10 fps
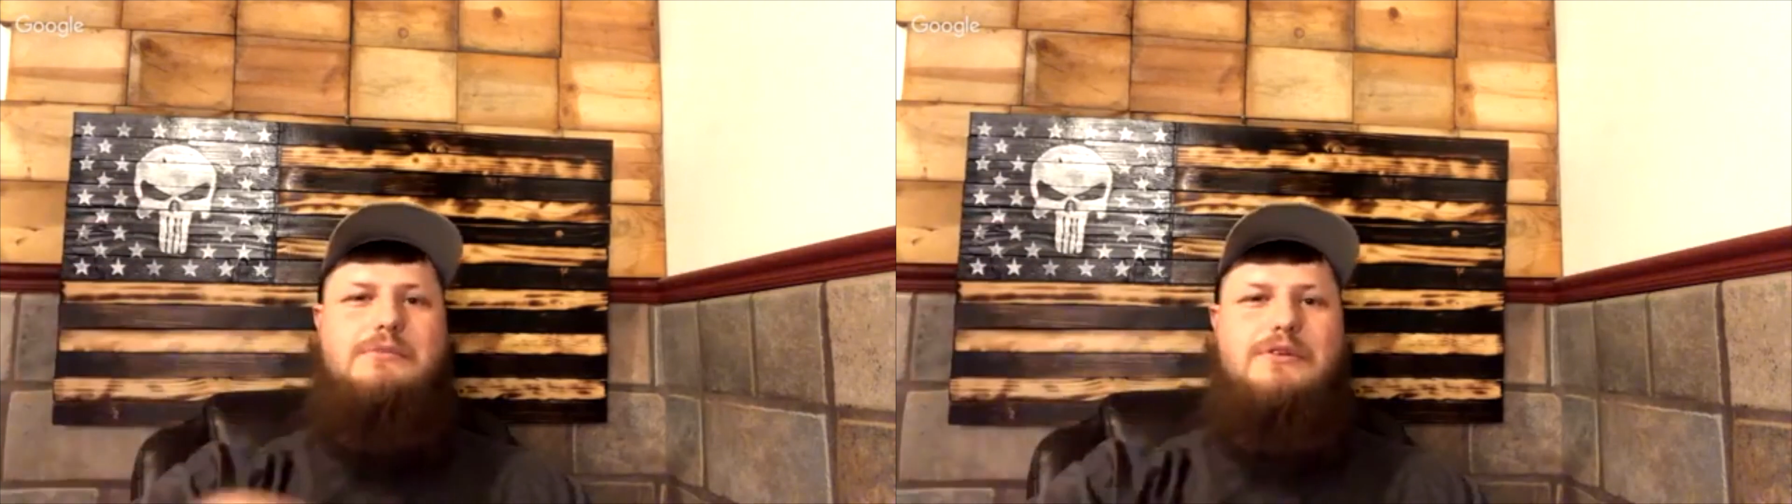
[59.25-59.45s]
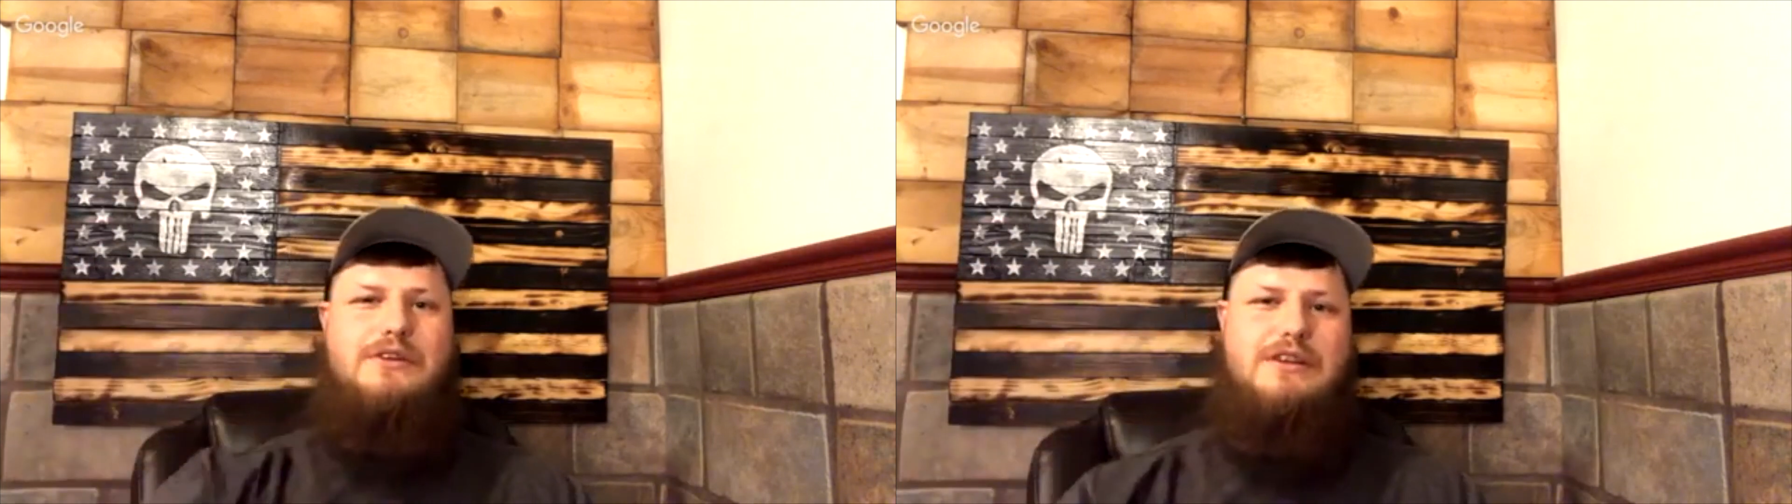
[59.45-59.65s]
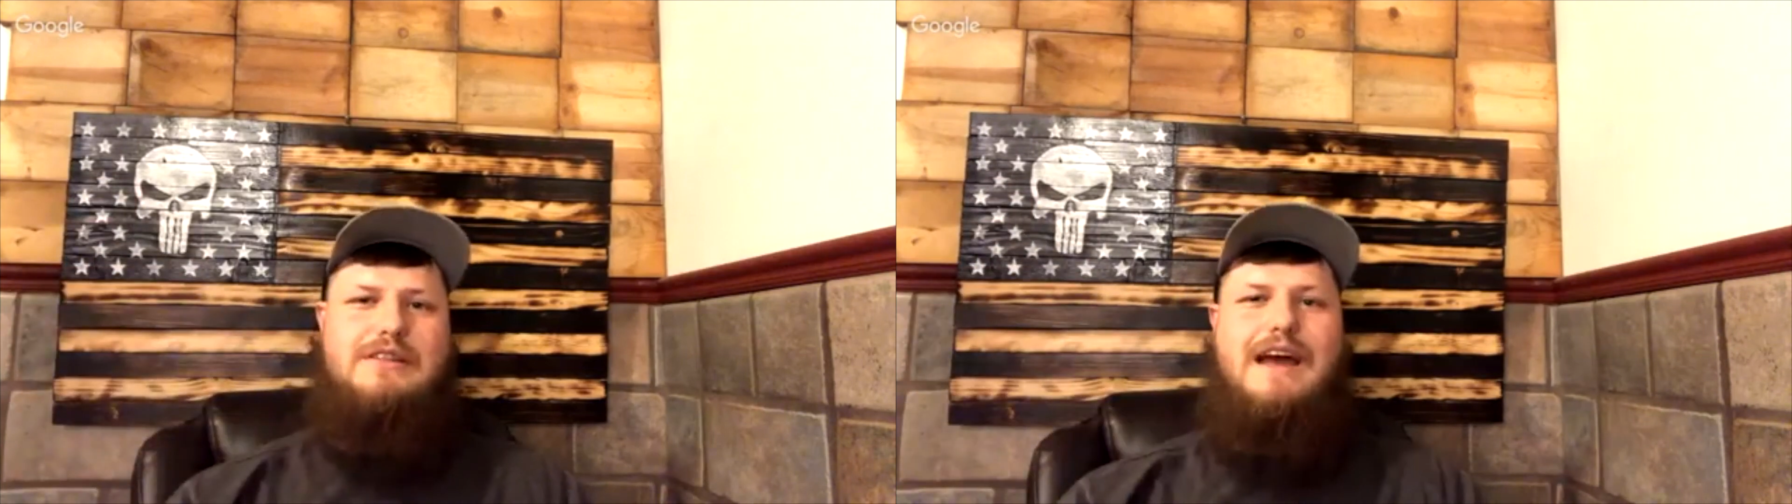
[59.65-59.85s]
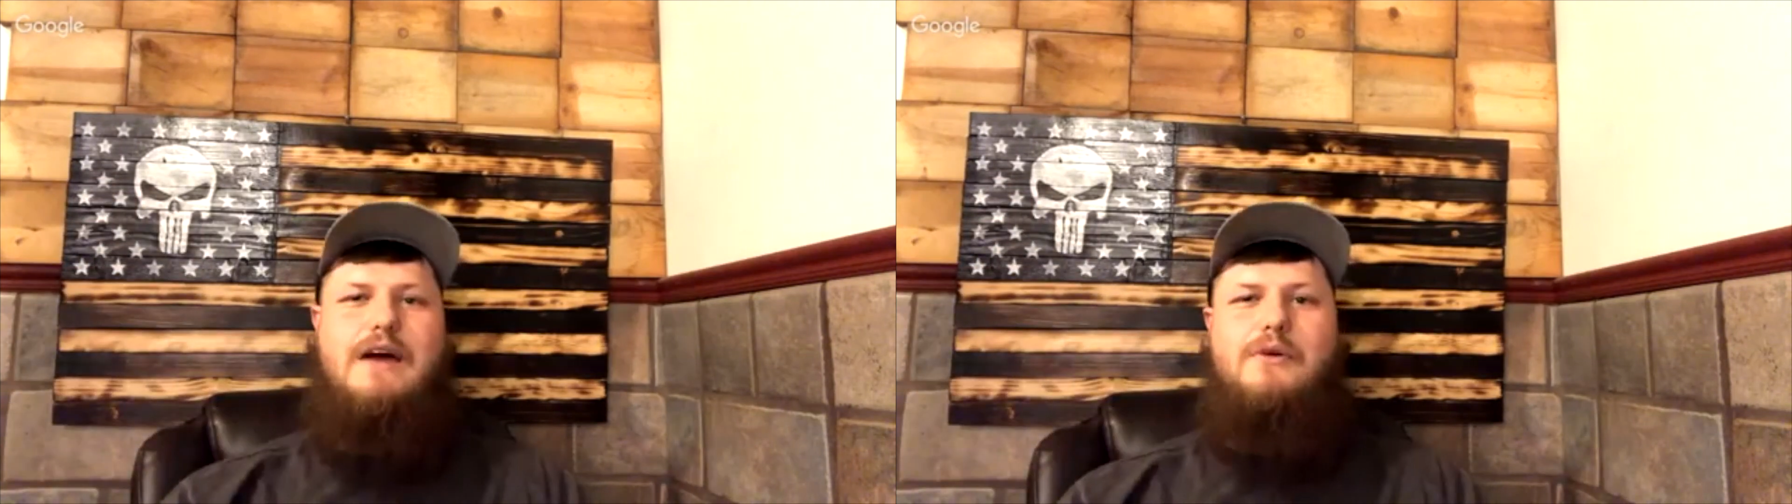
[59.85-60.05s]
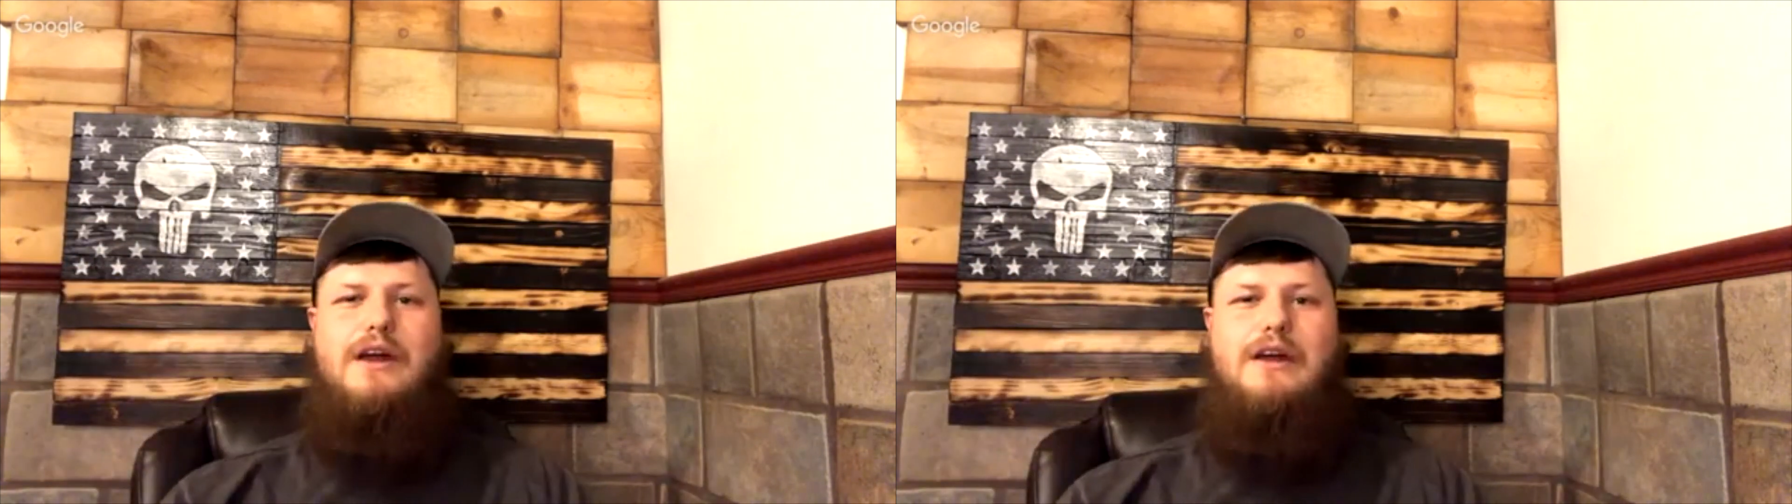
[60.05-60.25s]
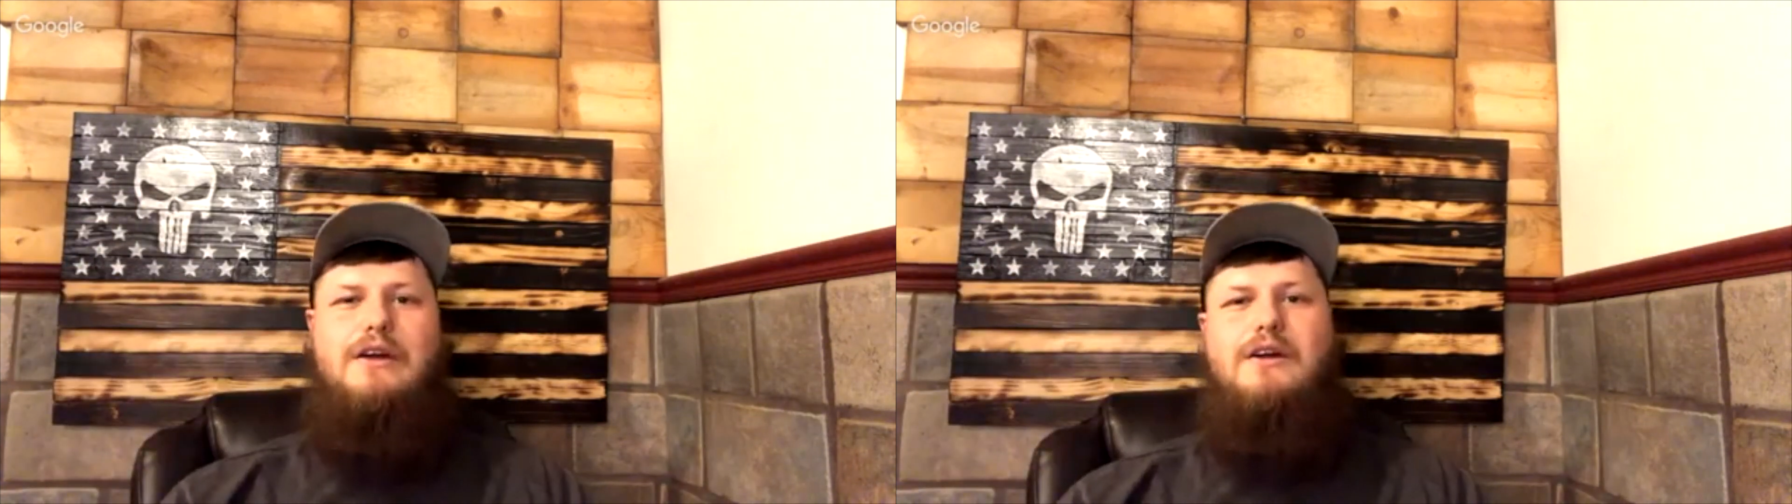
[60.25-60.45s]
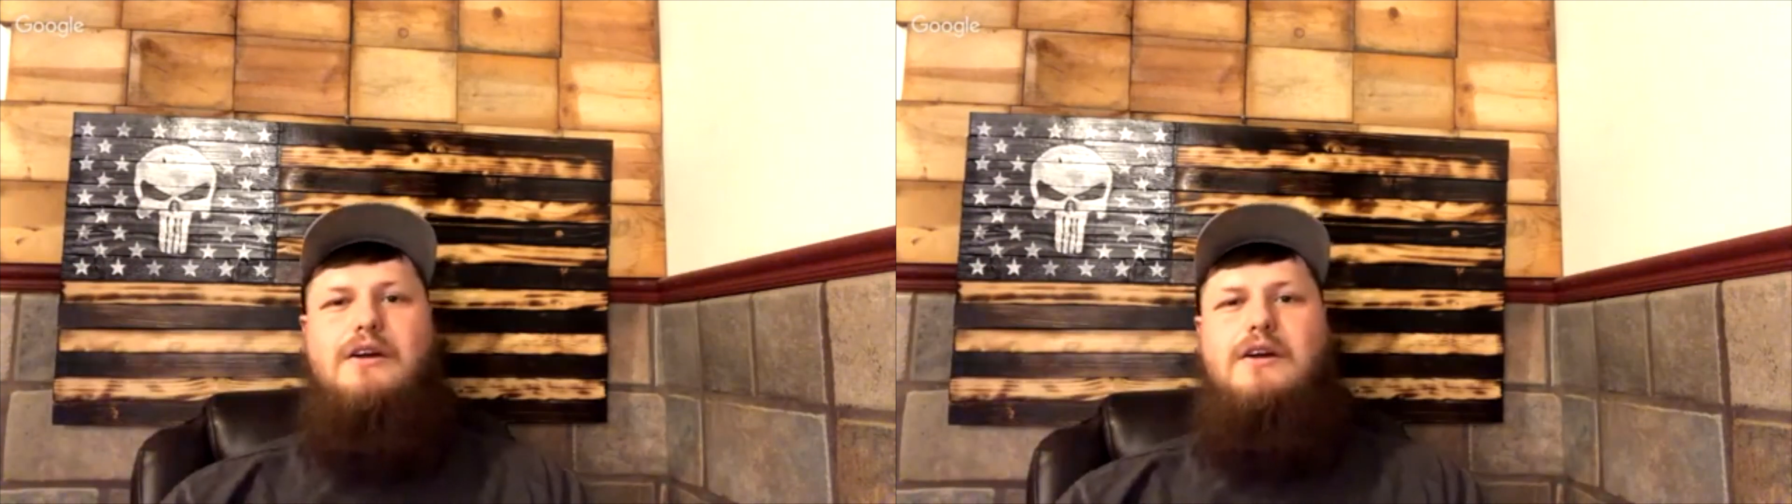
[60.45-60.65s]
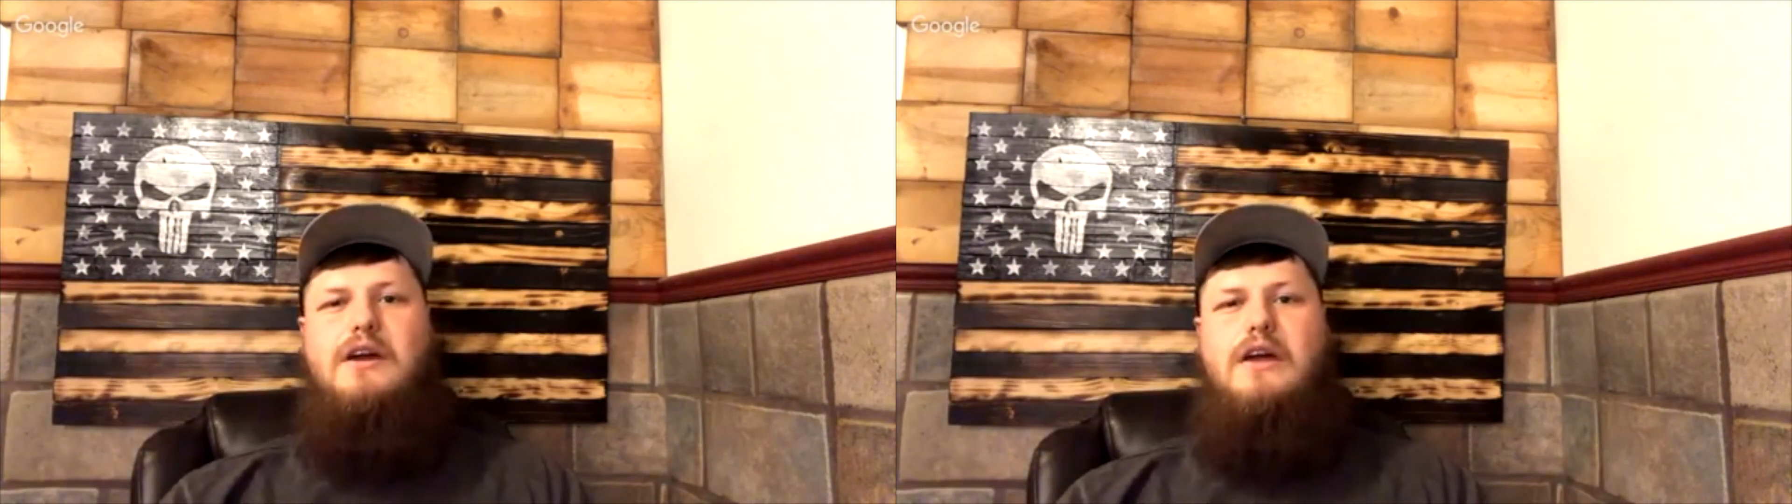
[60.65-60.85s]
community that way.
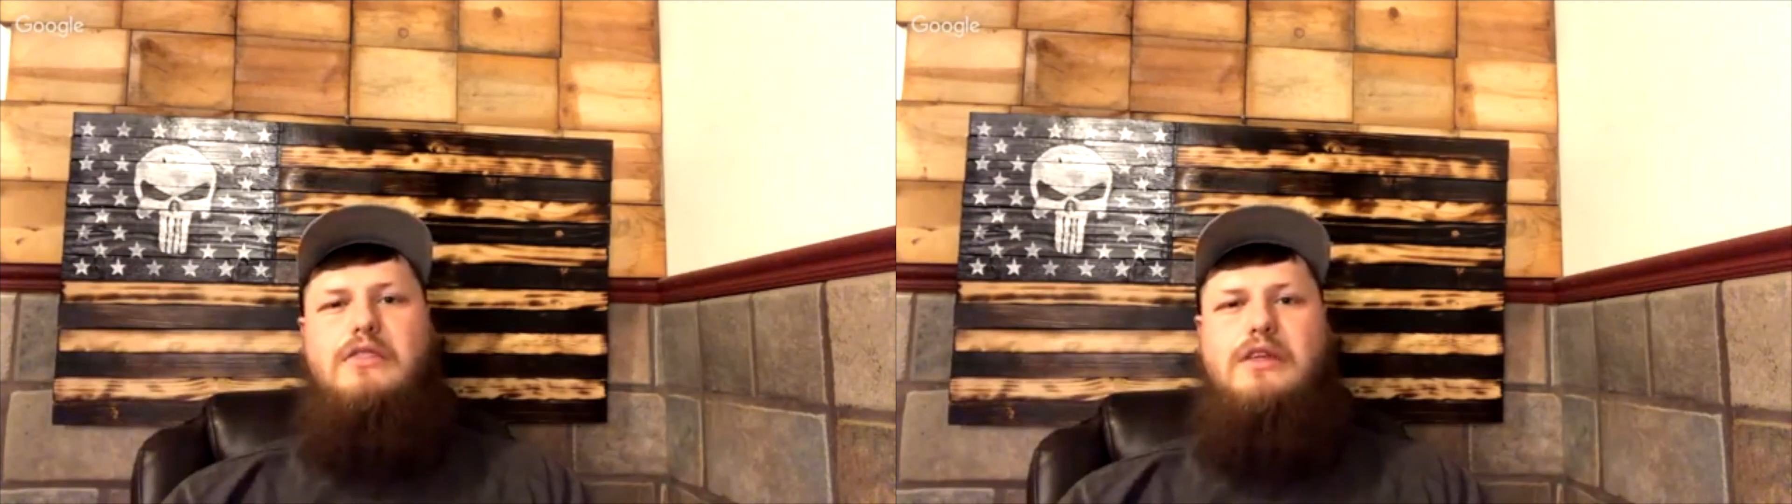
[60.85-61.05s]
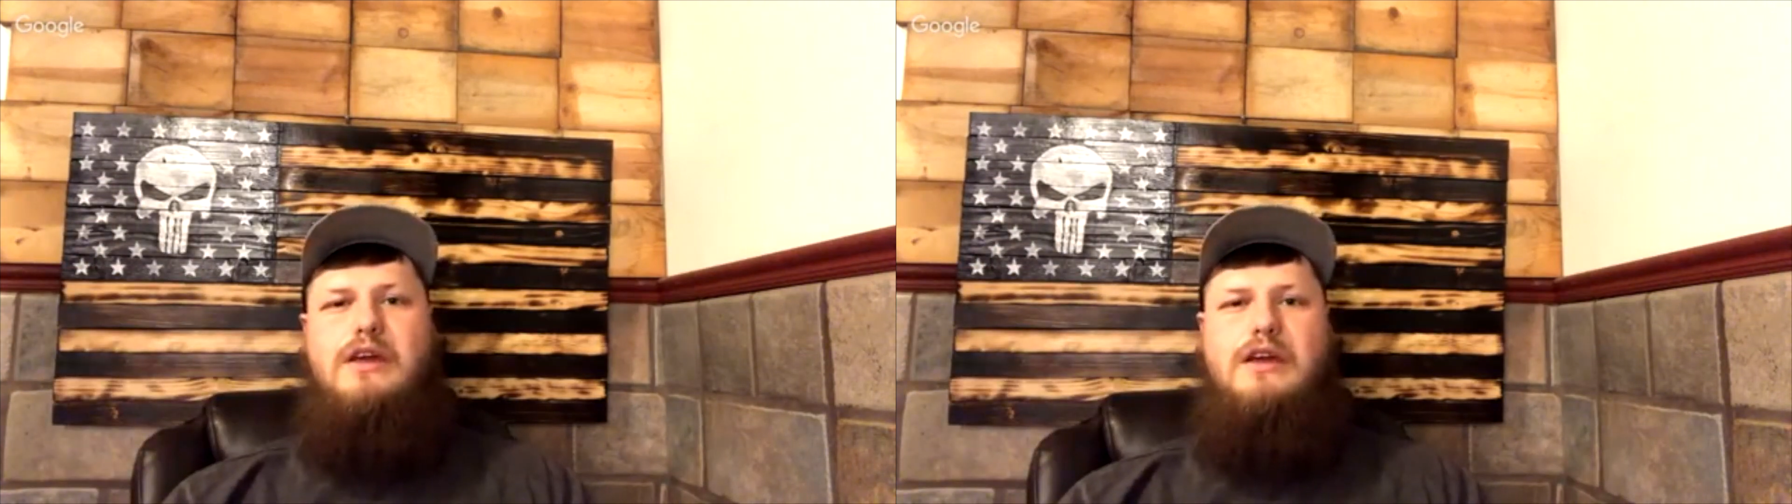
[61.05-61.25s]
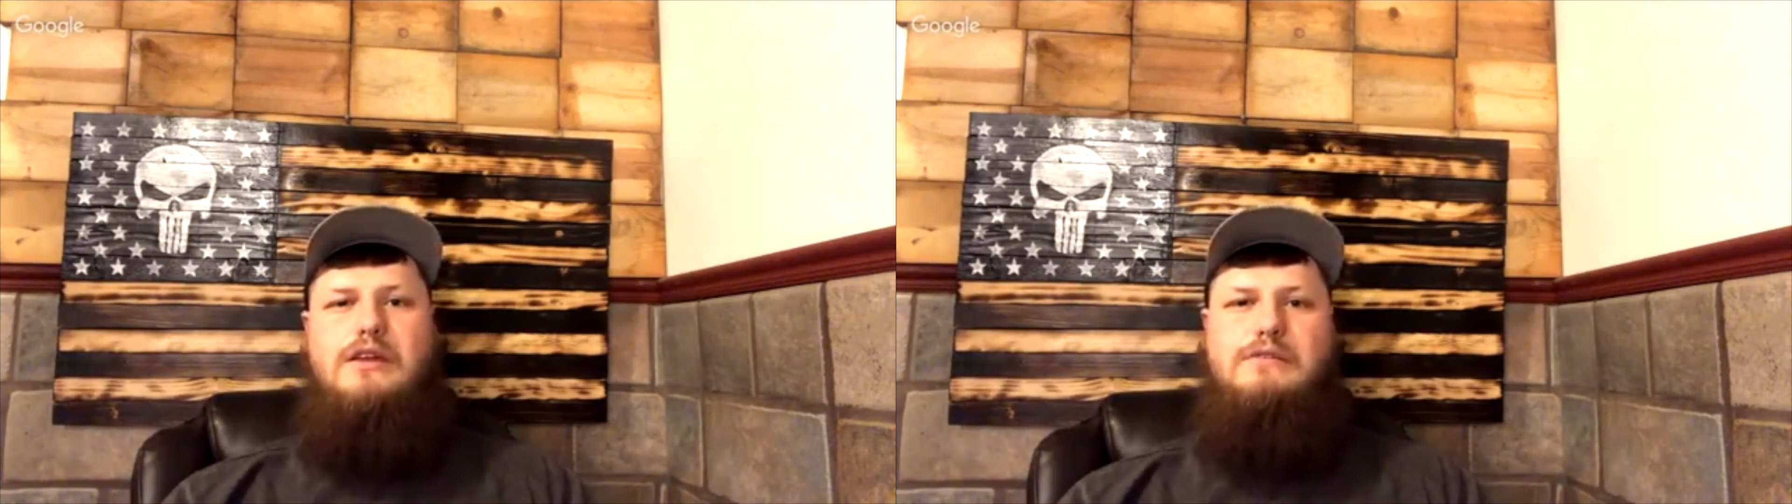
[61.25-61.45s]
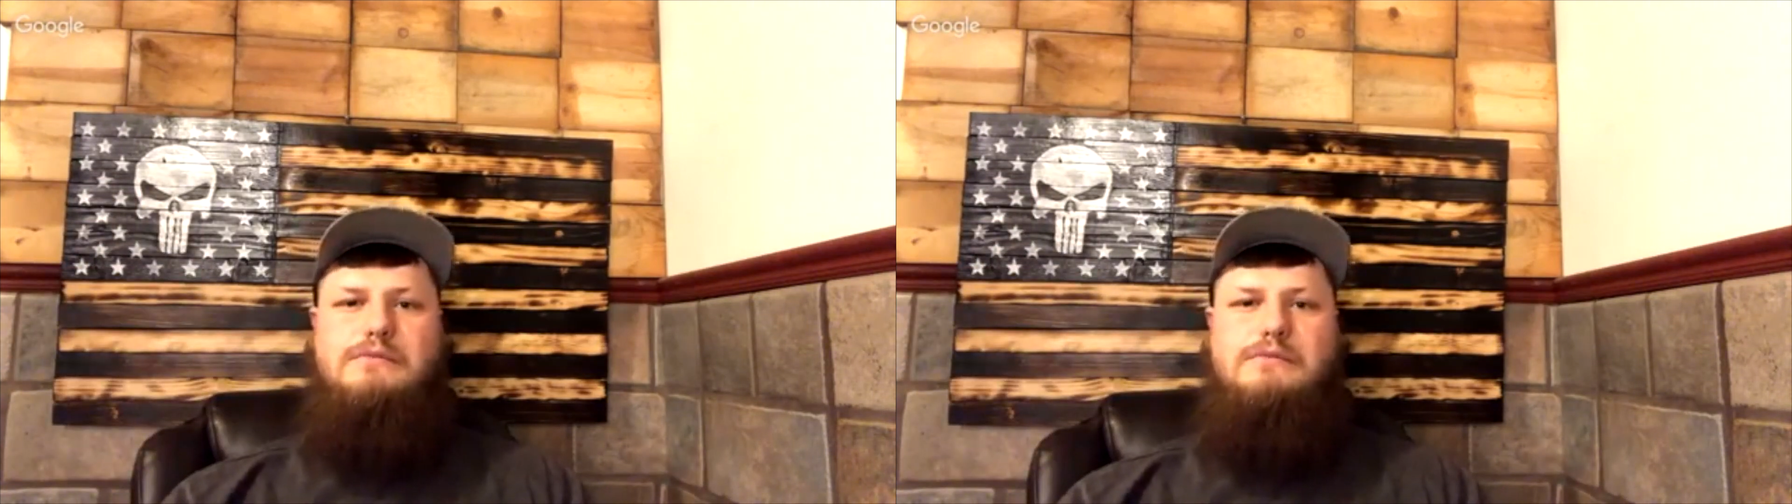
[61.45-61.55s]
And then